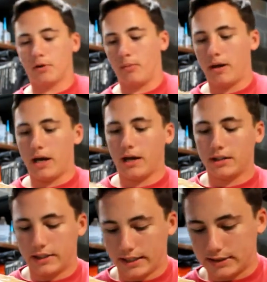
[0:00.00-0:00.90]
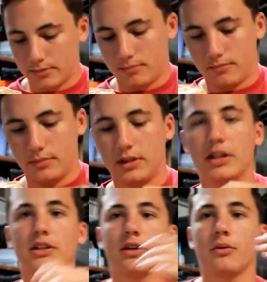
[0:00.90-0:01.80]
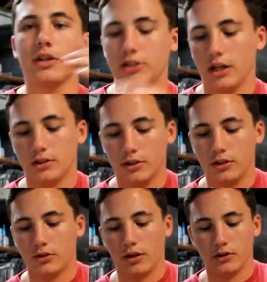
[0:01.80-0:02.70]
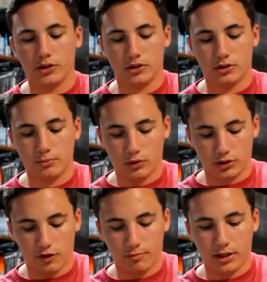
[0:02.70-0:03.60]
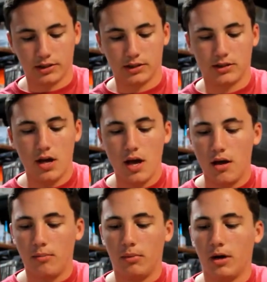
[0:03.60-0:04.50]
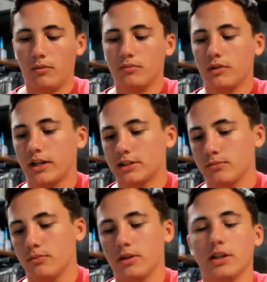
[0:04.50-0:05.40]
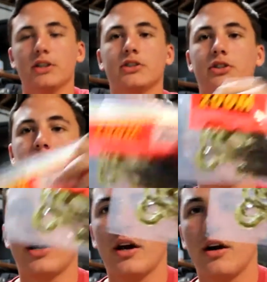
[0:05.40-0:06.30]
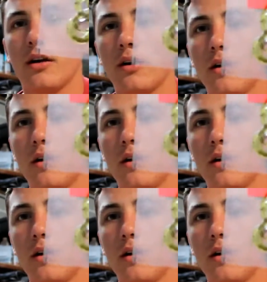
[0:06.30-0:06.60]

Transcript: Pro bag. It's got some, well, this actually in trailers, this is more soft plastic. But got some lizards in there.